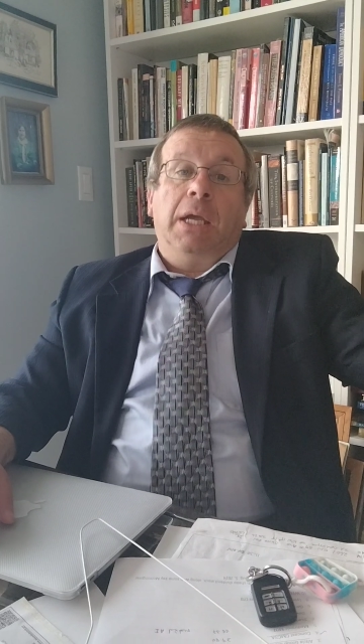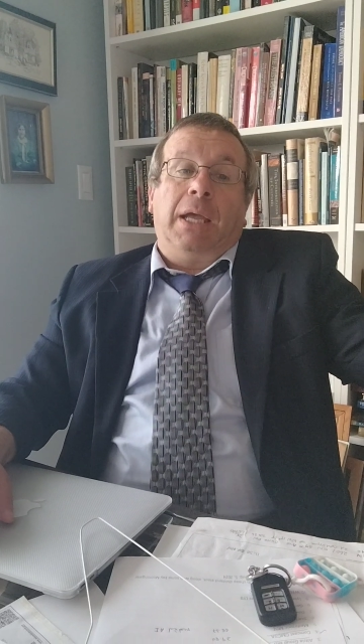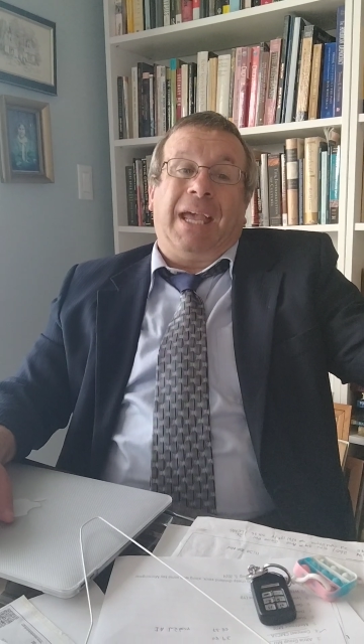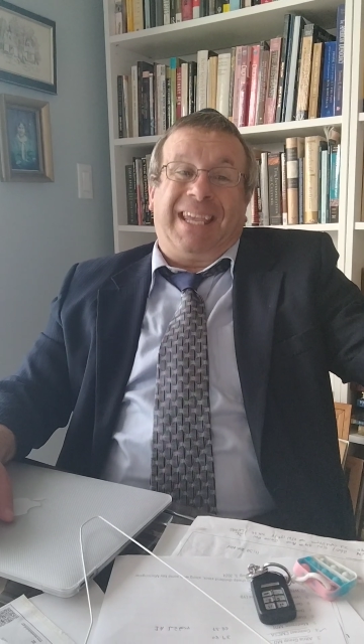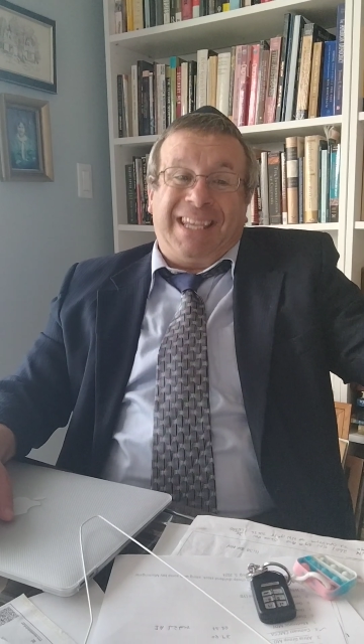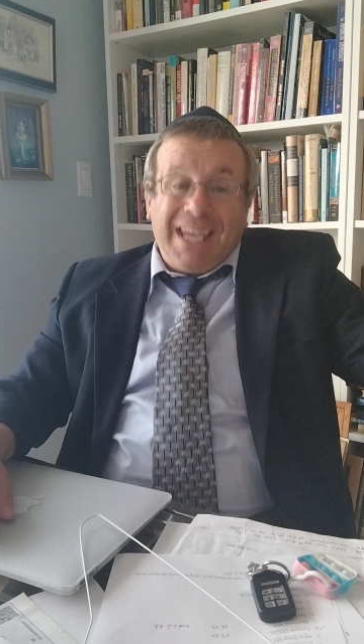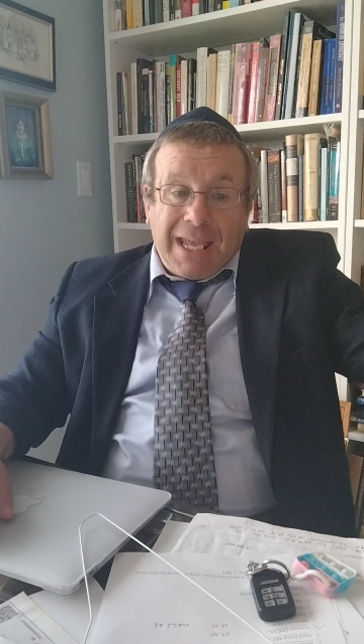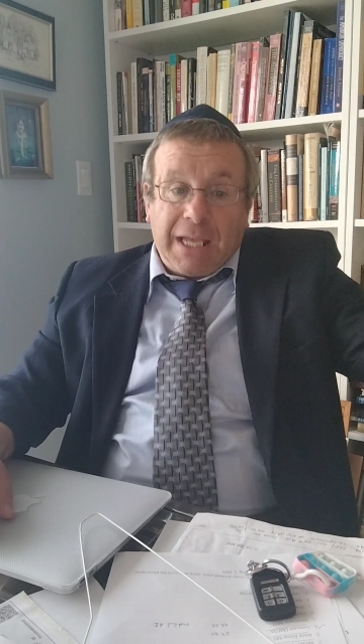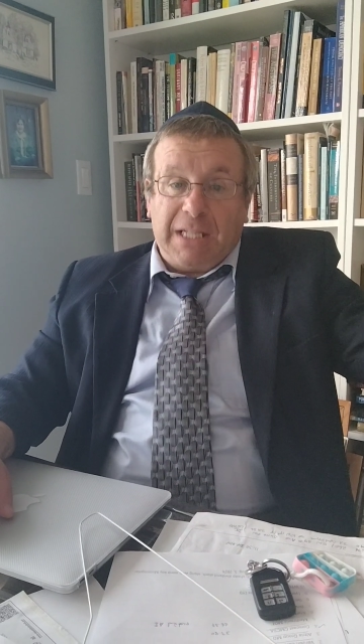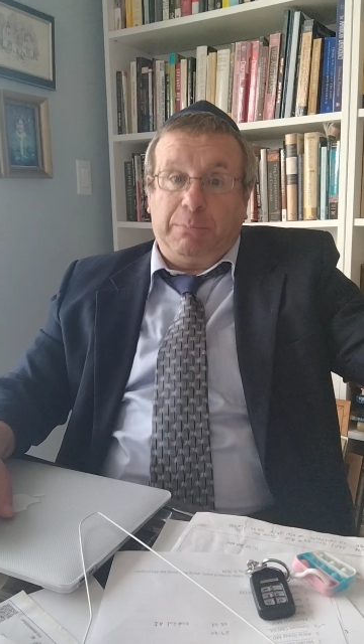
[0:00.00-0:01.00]
a
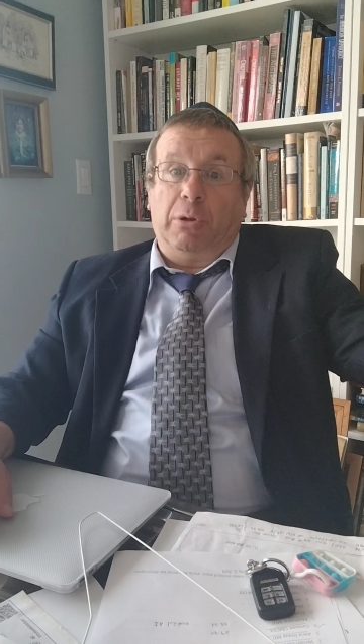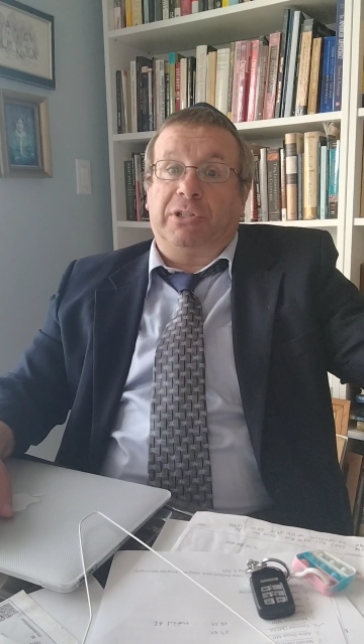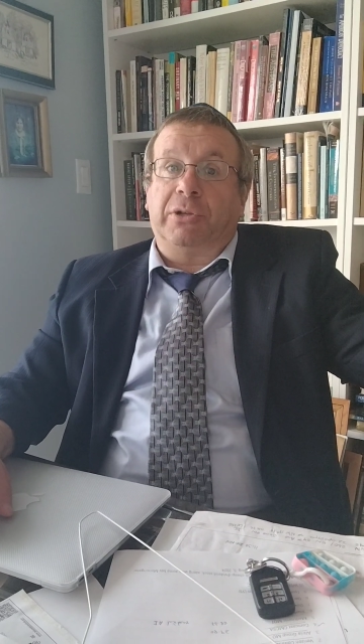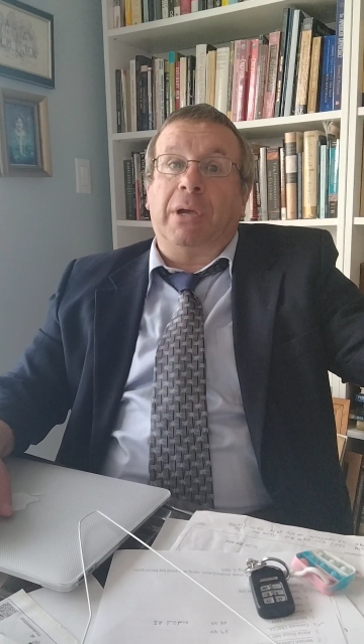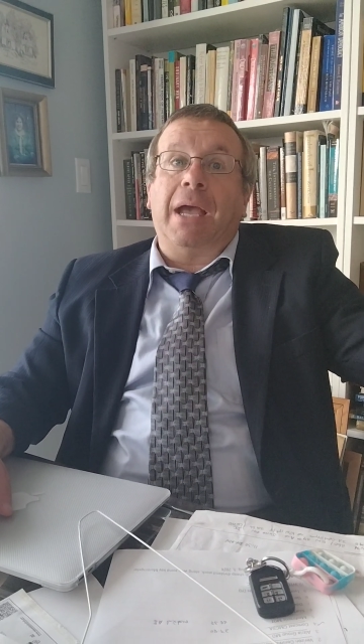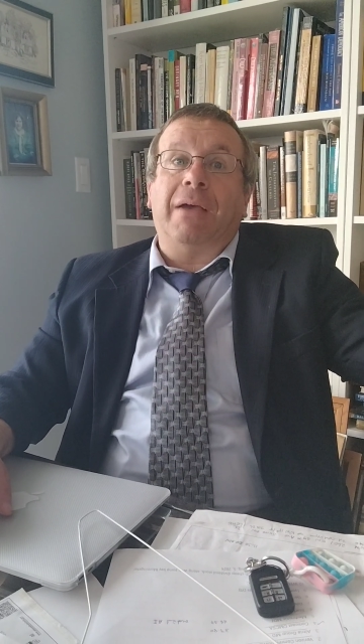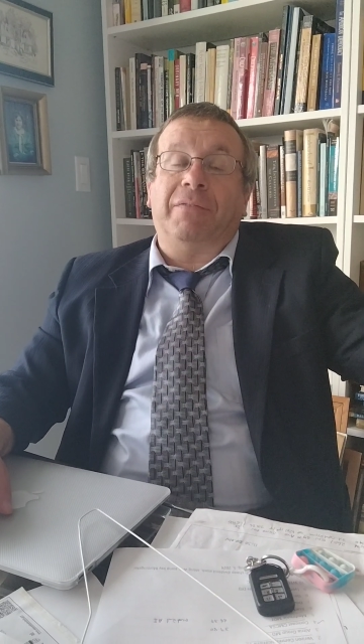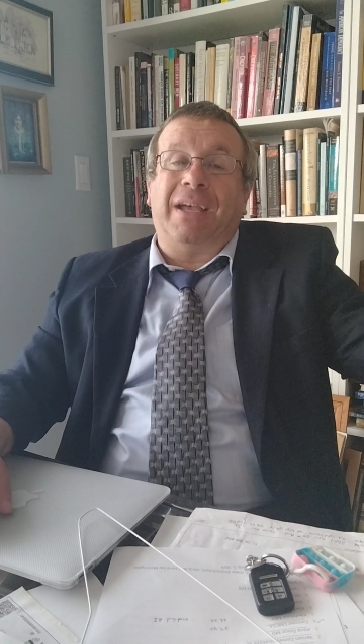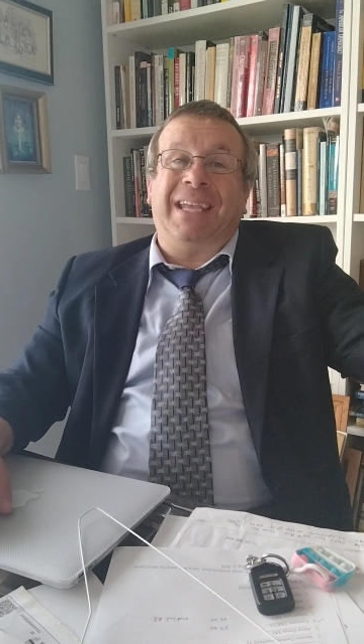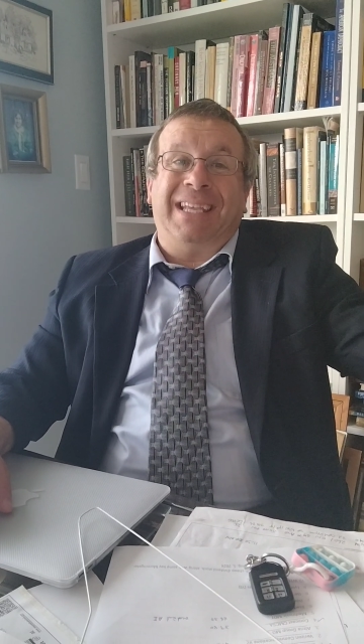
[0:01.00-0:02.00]
king is supposed to have
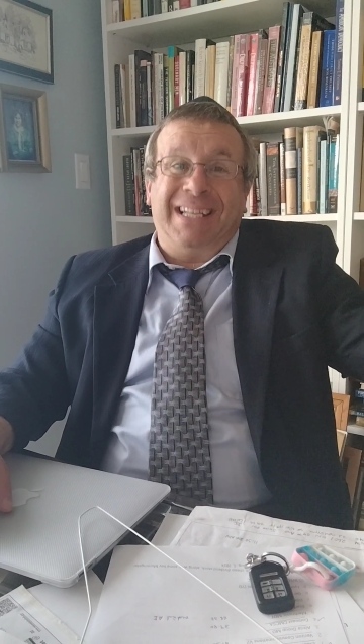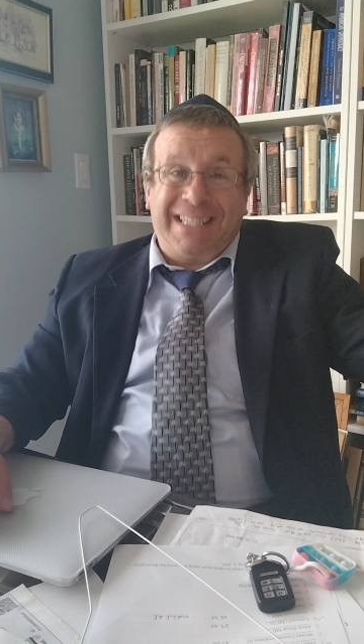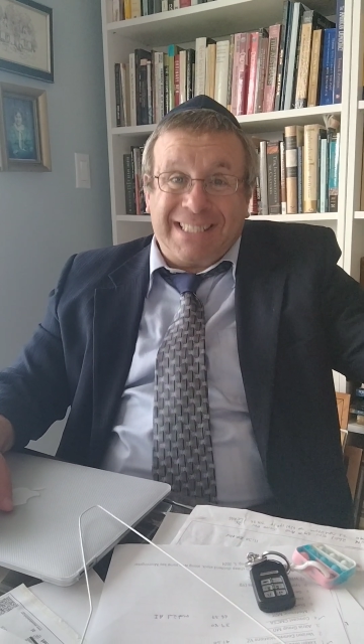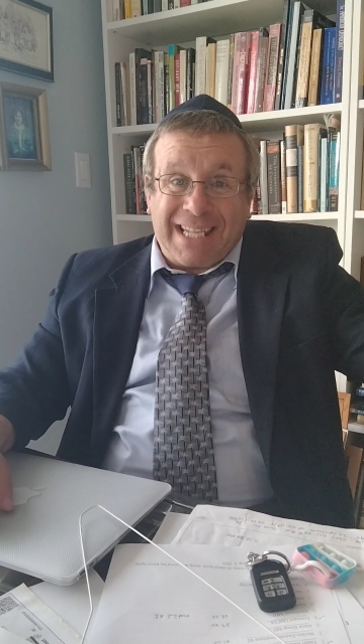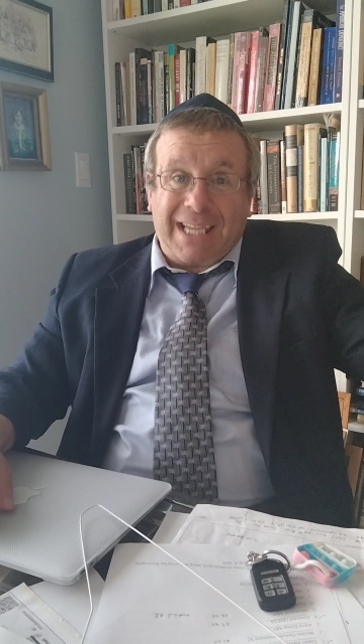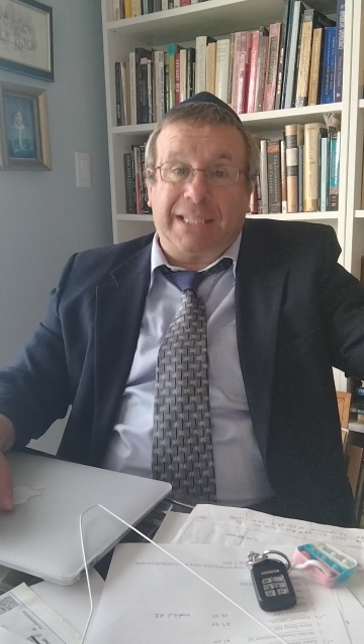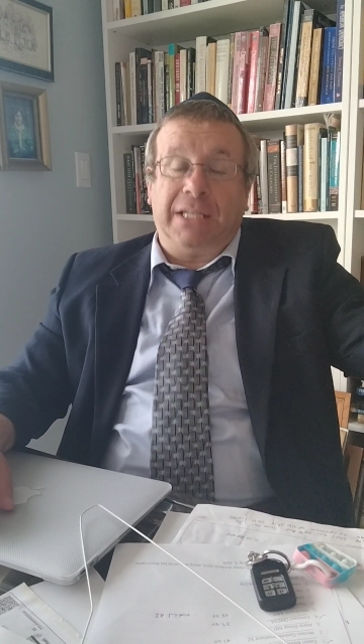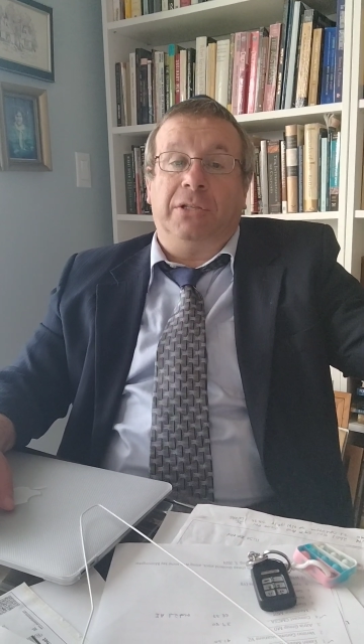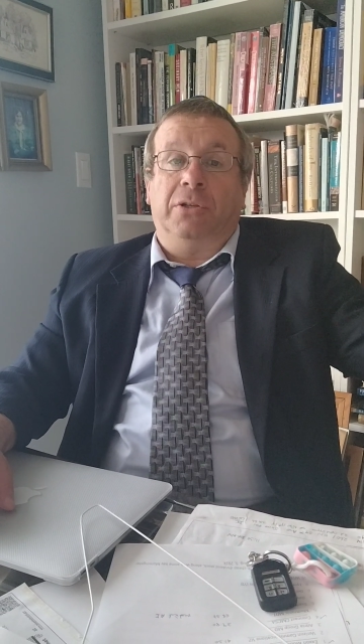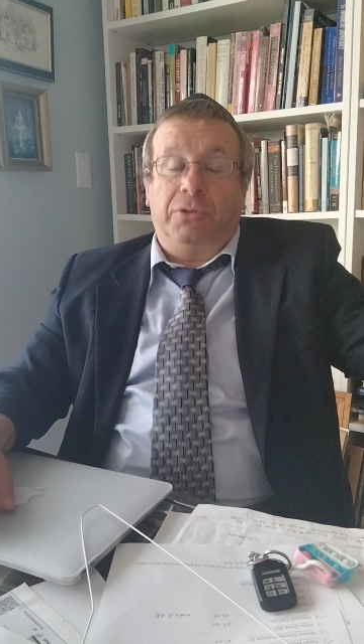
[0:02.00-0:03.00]
a
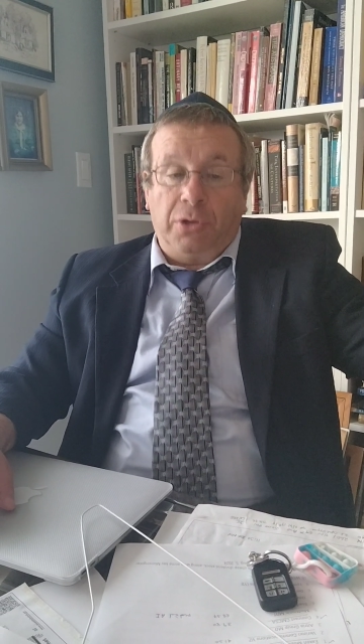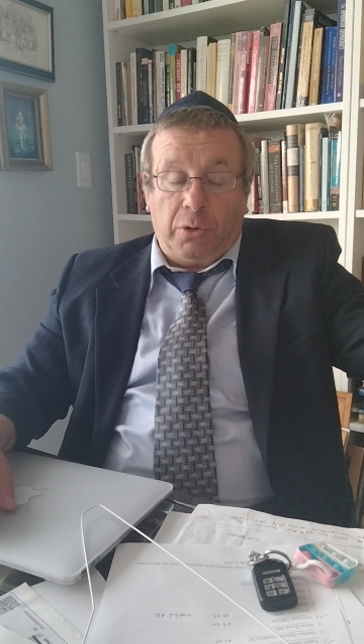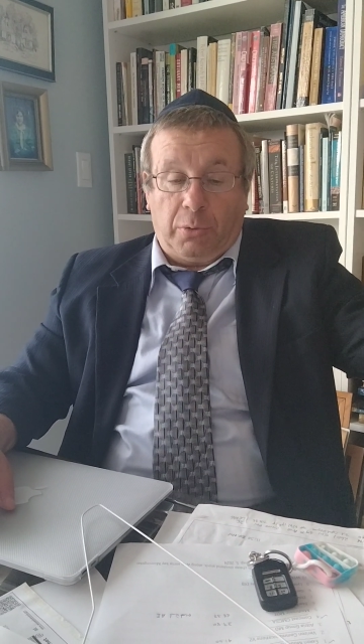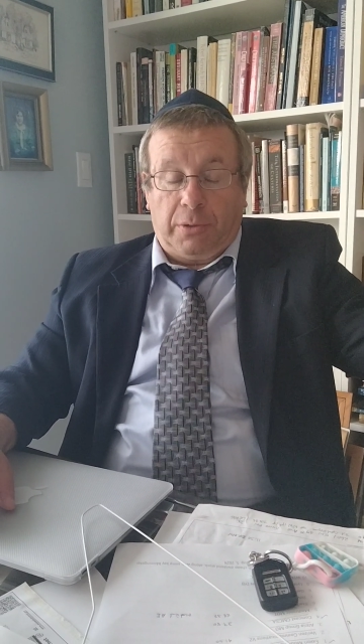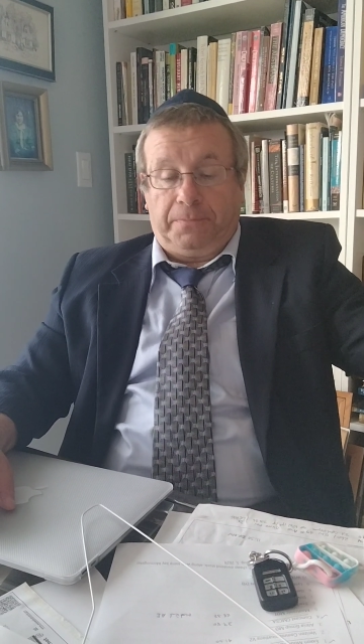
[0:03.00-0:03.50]
second Torah.